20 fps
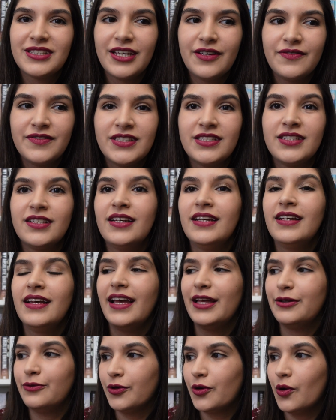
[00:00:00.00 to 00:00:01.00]
gifts
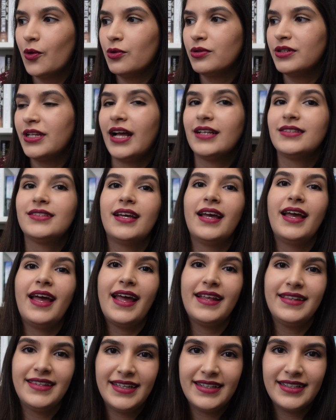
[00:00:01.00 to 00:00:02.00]
and record that,
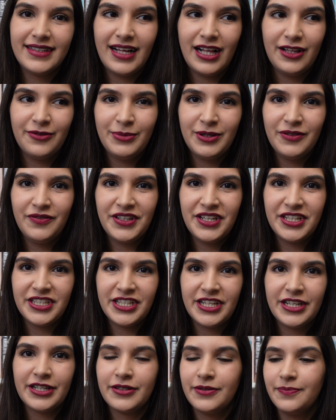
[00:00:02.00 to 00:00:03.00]
and then I'll be
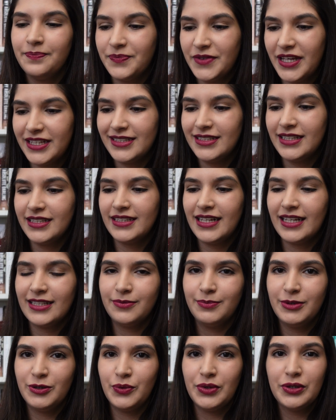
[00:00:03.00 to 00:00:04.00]
finishing editing that
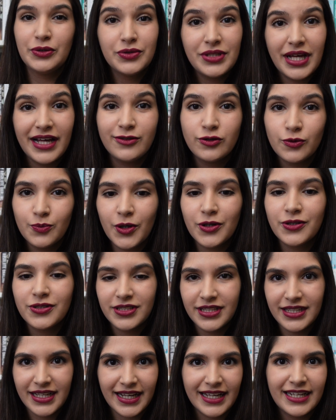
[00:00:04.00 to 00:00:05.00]
between today and tomorrow
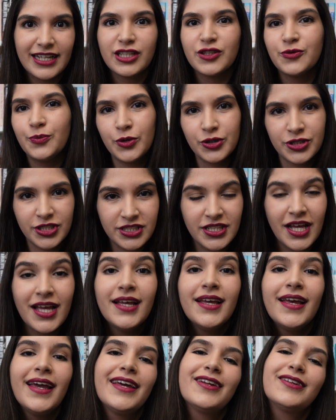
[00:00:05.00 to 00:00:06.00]
so that I can export it,
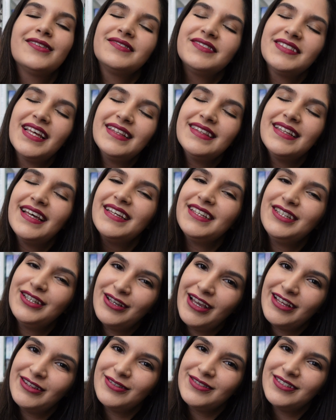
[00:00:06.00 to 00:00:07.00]
and on Sunday you
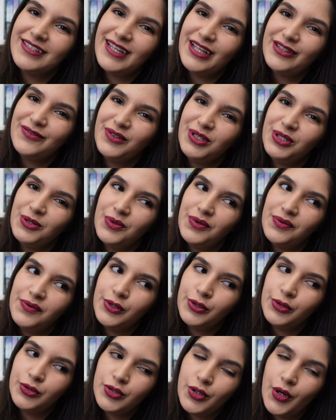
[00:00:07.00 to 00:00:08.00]
get to see that video if
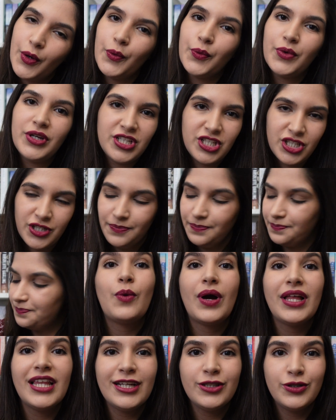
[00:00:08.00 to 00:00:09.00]
you so wish. And
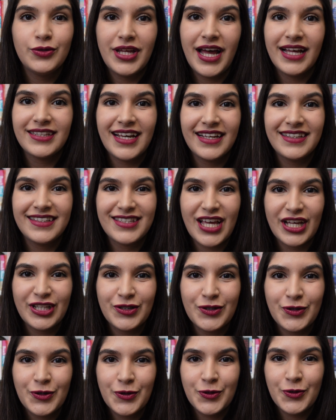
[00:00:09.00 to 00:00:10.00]
while I do that, I
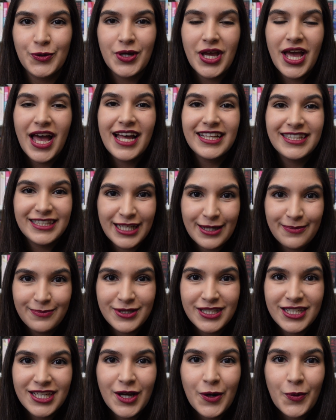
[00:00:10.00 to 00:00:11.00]
decided to
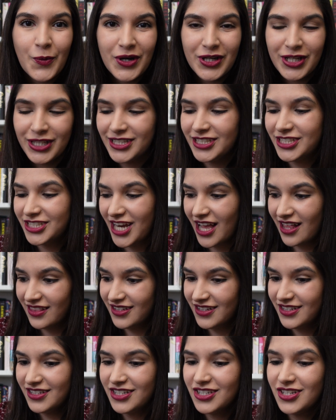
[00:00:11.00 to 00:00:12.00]
attempt one other
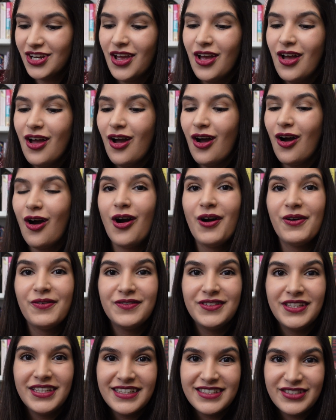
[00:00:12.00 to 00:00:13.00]
challenge
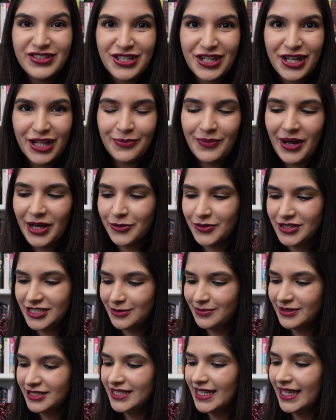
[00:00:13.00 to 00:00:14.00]
of this Jingle My
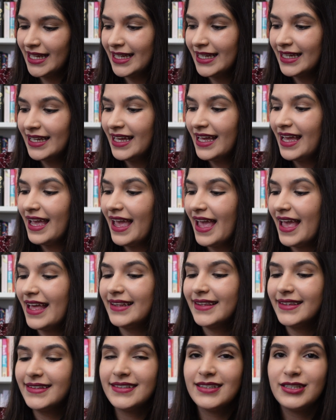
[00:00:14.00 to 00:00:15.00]
Christmas thing,
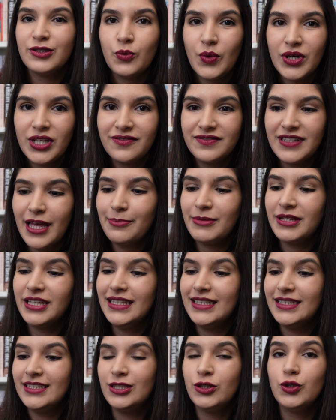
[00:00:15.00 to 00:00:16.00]
and one of them
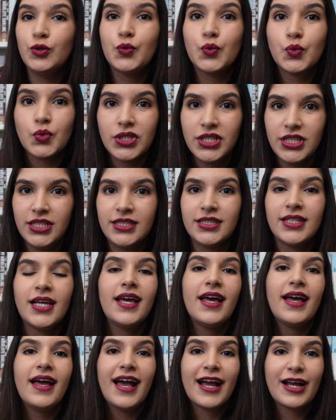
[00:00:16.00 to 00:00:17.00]
is to read
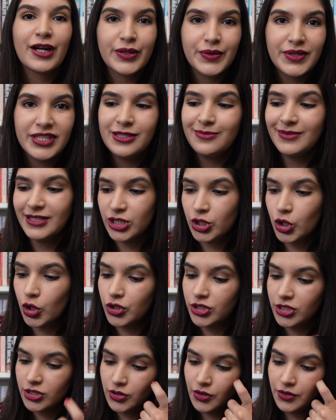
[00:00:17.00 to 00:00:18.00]
a Christmas
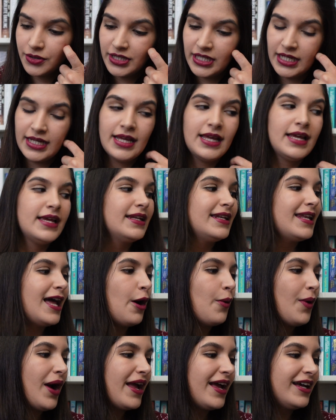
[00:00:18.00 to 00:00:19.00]
short story.
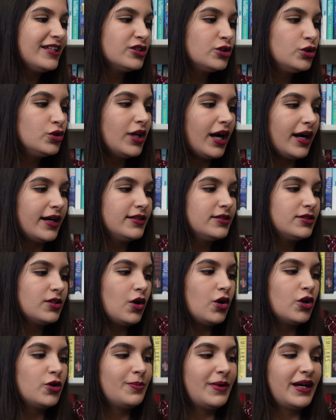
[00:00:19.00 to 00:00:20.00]
Now, I asked you guys
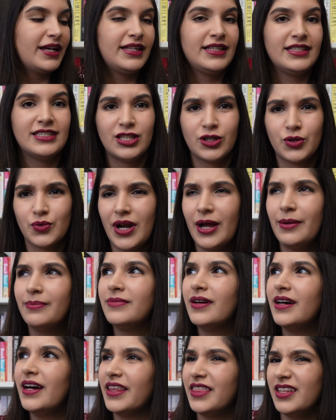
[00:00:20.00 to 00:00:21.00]
on my
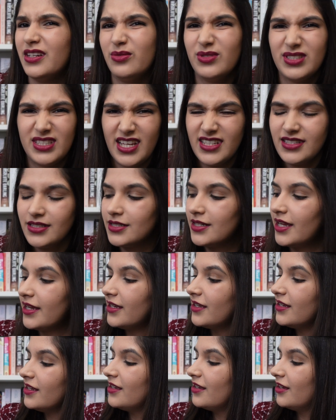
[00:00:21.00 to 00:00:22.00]
Instagram, I think it was
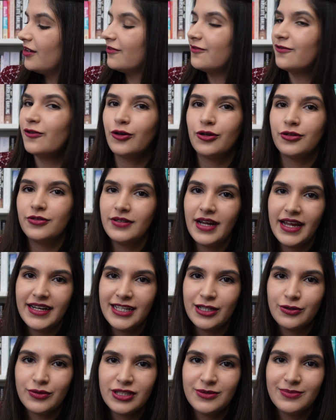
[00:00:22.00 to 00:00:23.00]
yesterday, for
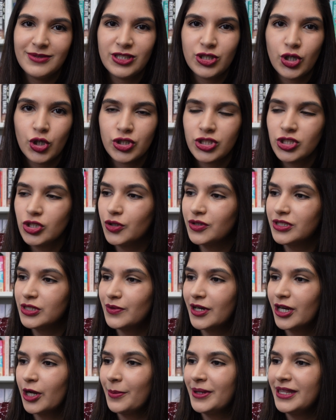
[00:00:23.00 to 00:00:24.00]
any Christmas short stories
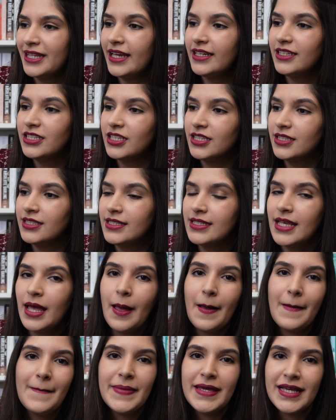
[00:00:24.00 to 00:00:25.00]
recommendations,
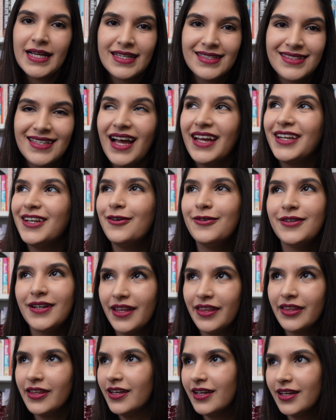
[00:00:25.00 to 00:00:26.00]
because I know
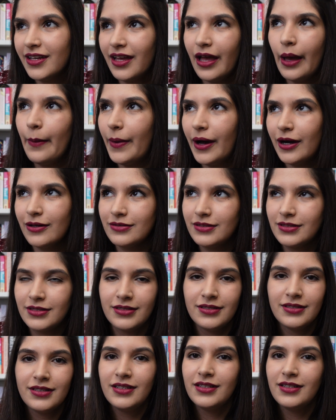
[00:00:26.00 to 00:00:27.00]
nothing
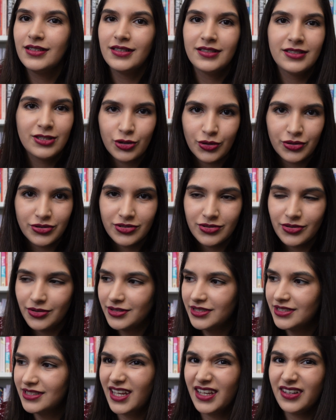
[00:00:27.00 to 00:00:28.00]
about short
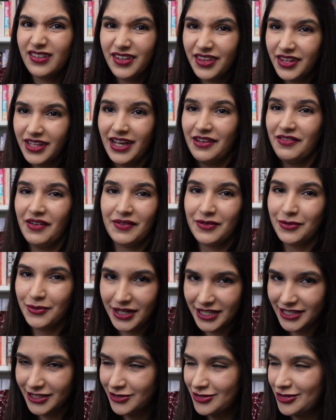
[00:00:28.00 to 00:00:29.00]
stories. I don't think I've ever
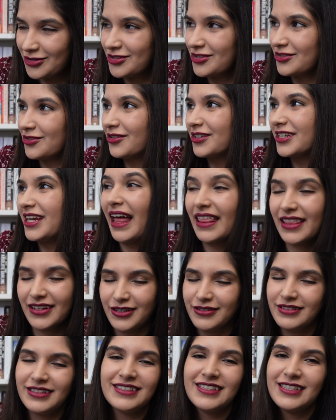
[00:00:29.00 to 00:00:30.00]
read a short story. I don't
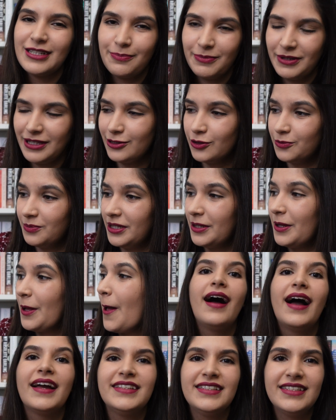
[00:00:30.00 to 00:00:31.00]
know, it doesn't appeal to me.
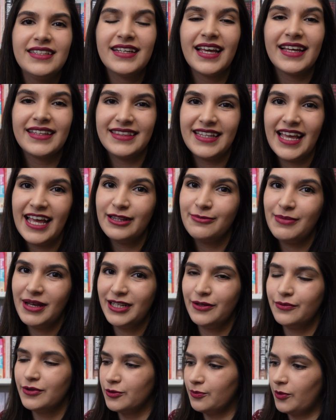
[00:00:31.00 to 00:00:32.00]
I didn't get that
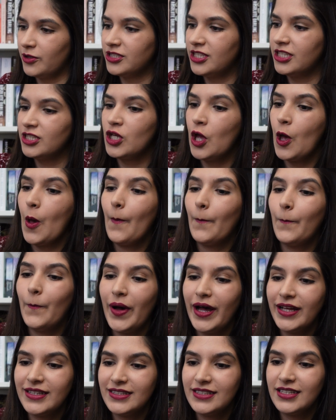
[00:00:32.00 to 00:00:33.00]
many responses,
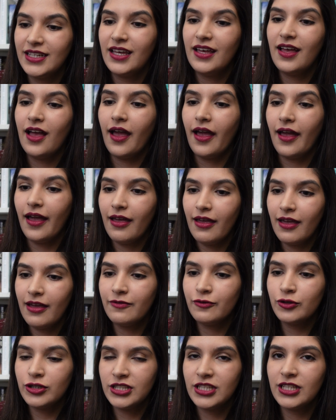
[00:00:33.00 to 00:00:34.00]
but
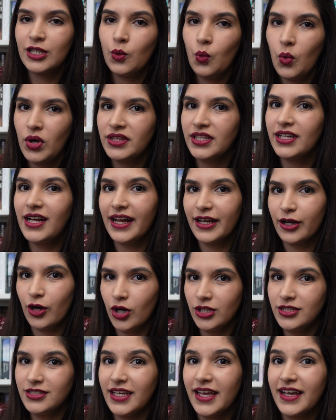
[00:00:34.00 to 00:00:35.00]
every single one that I
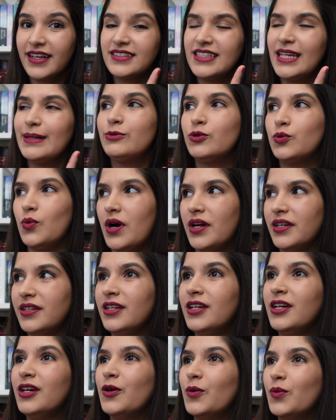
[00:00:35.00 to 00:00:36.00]
got, except
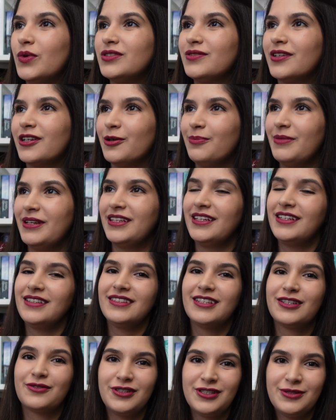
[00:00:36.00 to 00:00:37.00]
one, was recommending
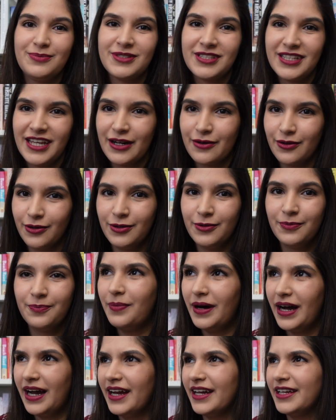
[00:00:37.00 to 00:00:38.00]
The Christmas Carol
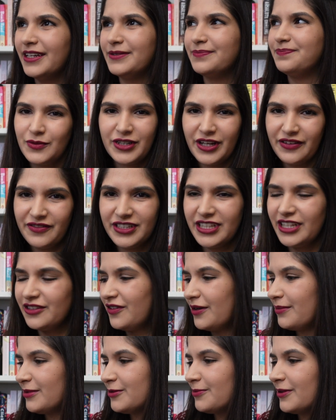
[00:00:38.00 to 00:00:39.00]
by whatever, that
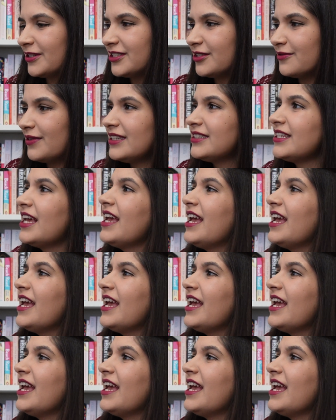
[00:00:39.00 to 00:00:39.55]
famous person, right?